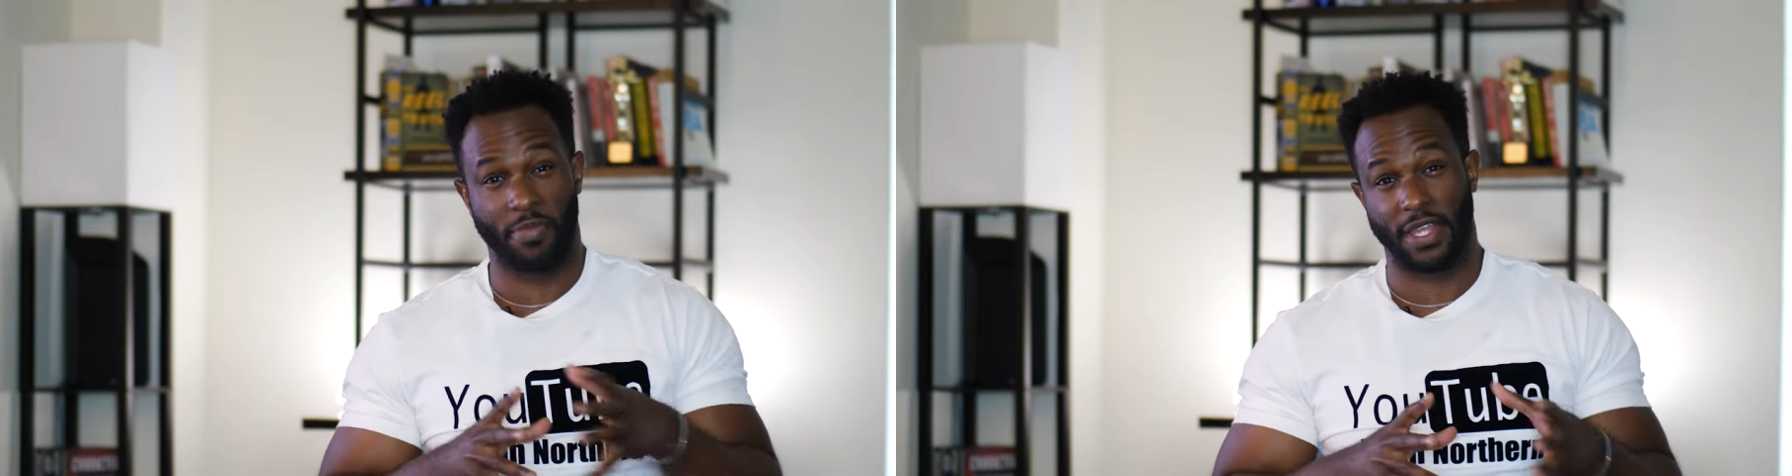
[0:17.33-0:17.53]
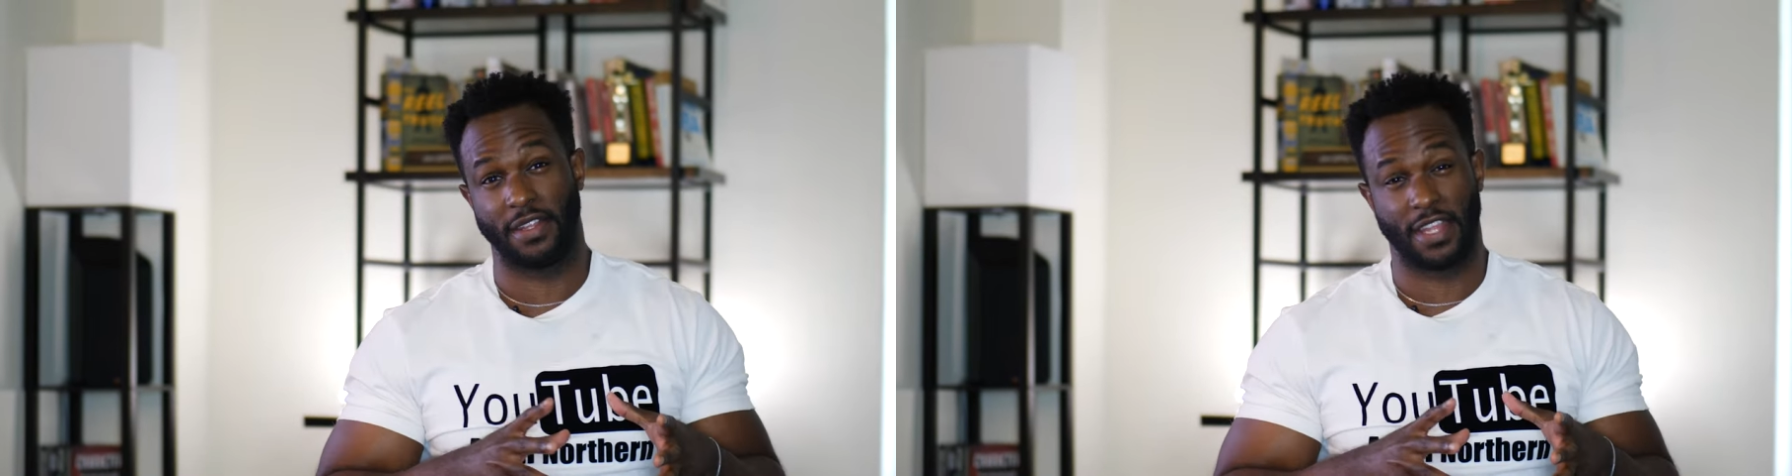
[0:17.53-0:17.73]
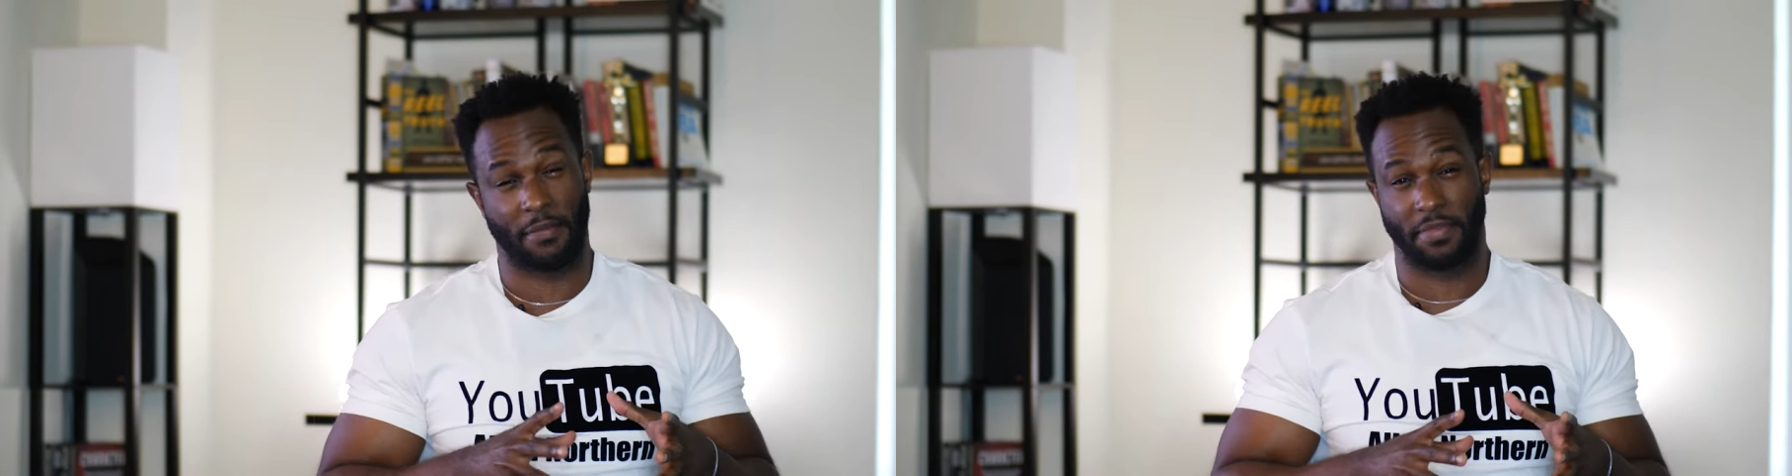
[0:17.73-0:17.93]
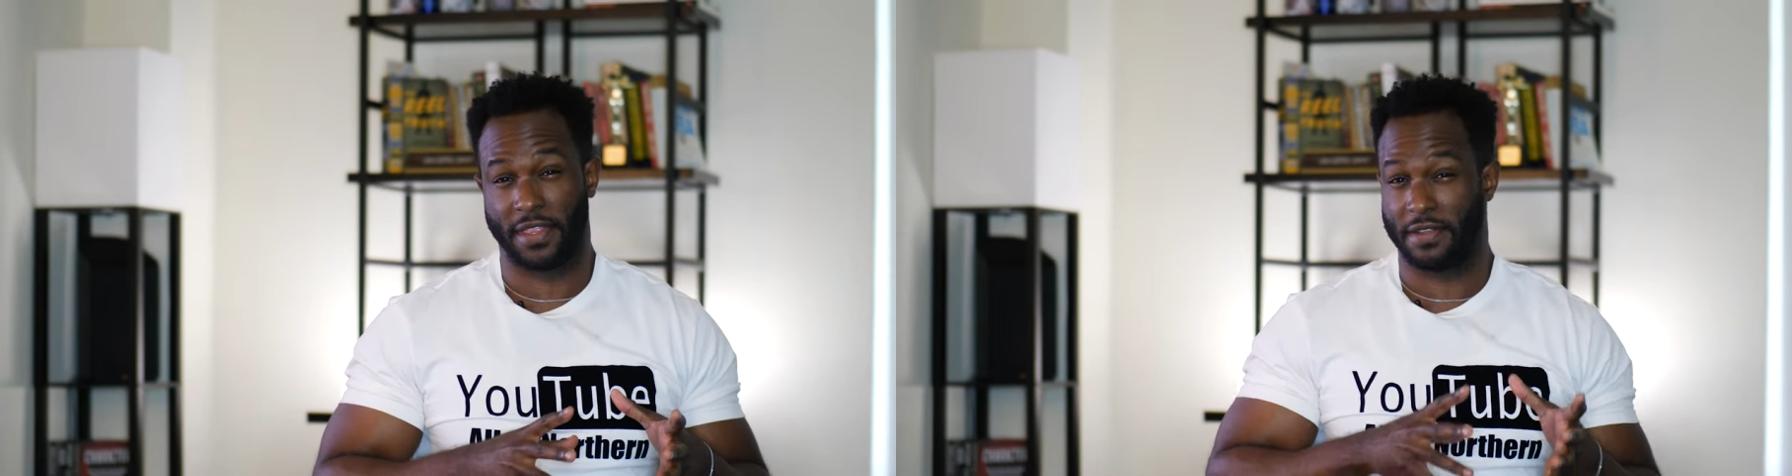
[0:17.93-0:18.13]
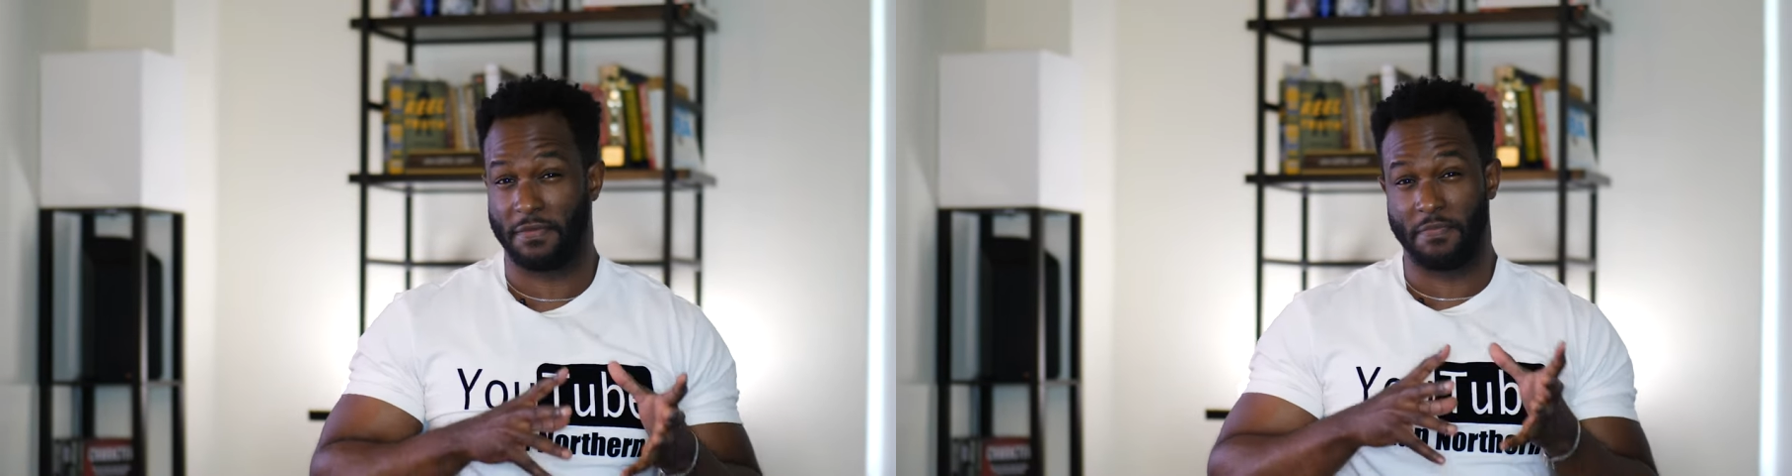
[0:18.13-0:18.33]
bit depth
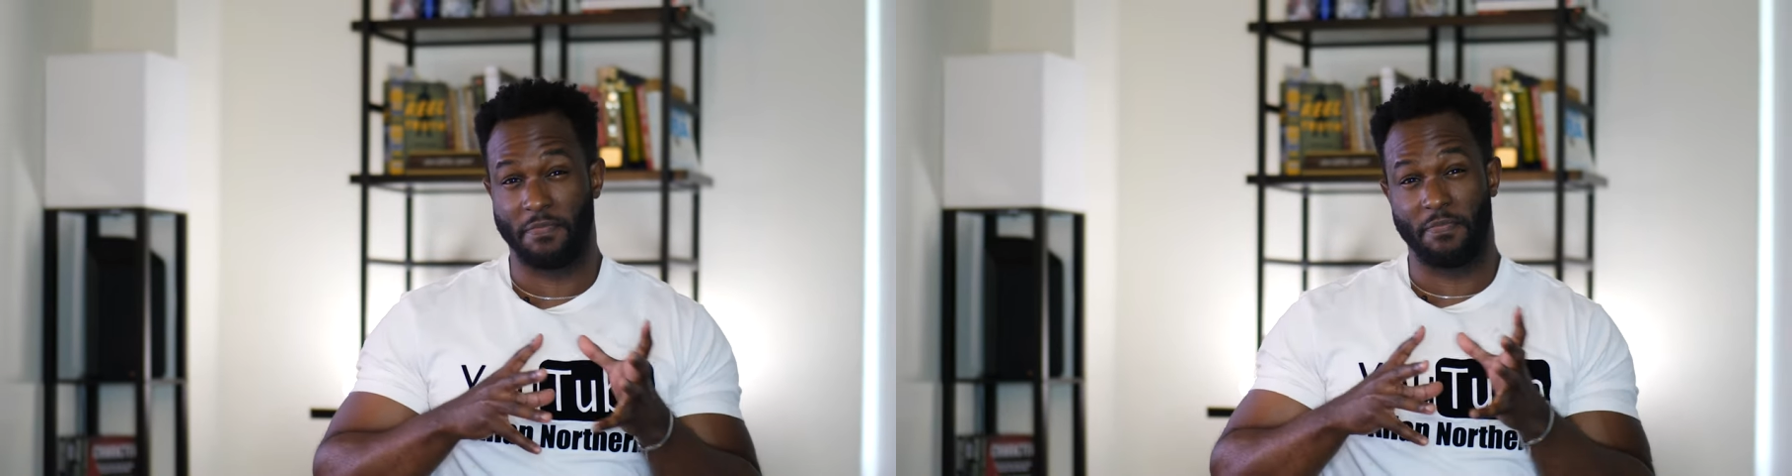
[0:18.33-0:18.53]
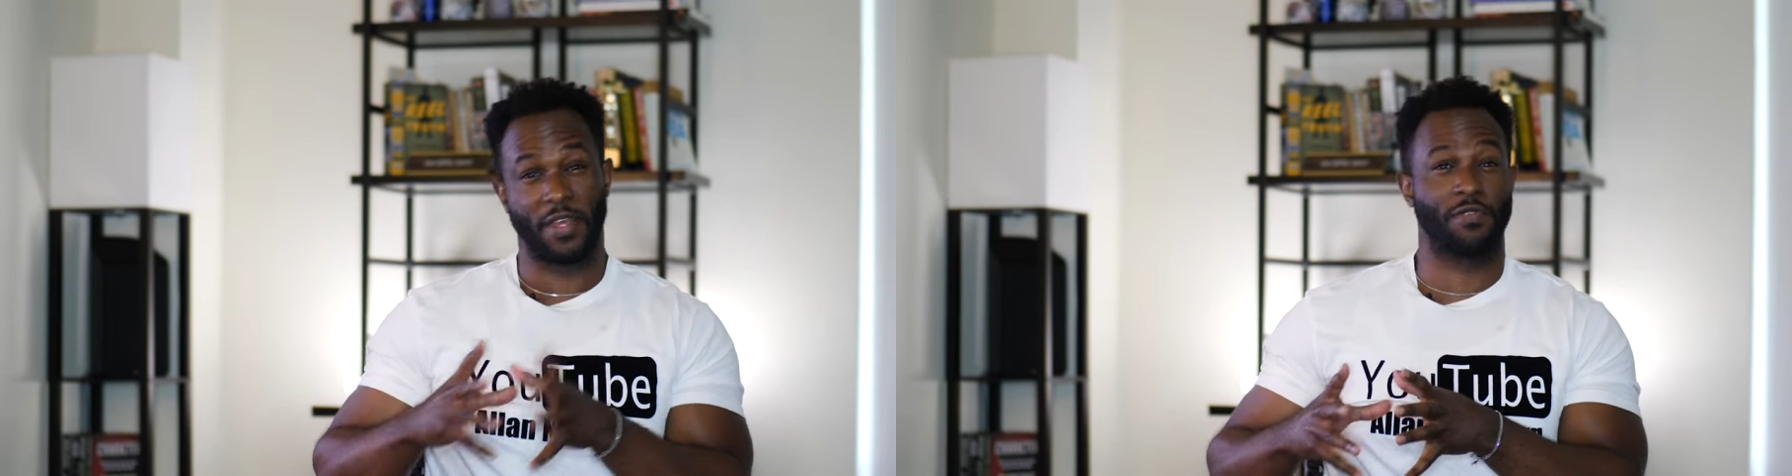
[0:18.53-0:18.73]
and bit